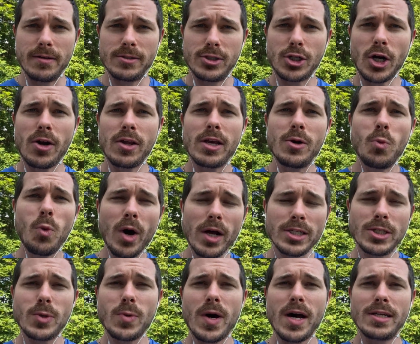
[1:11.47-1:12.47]
Charlie,
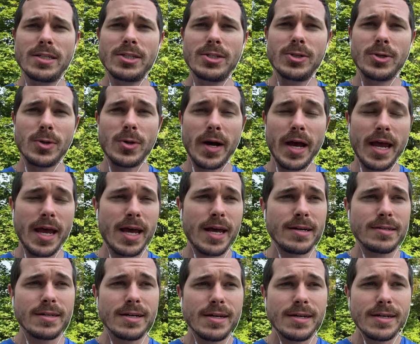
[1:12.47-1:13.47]
what do I do?
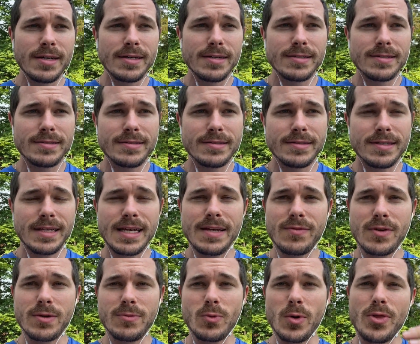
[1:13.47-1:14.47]
And
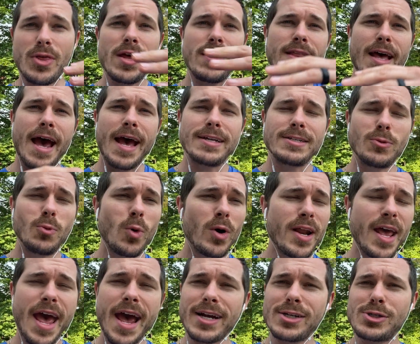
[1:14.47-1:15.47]
even within that, what
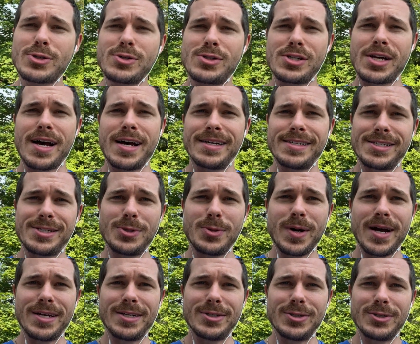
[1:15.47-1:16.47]
exercise do
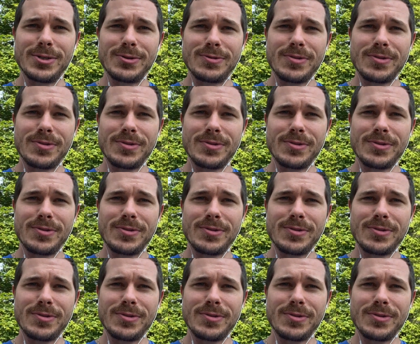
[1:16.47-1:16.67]
I do?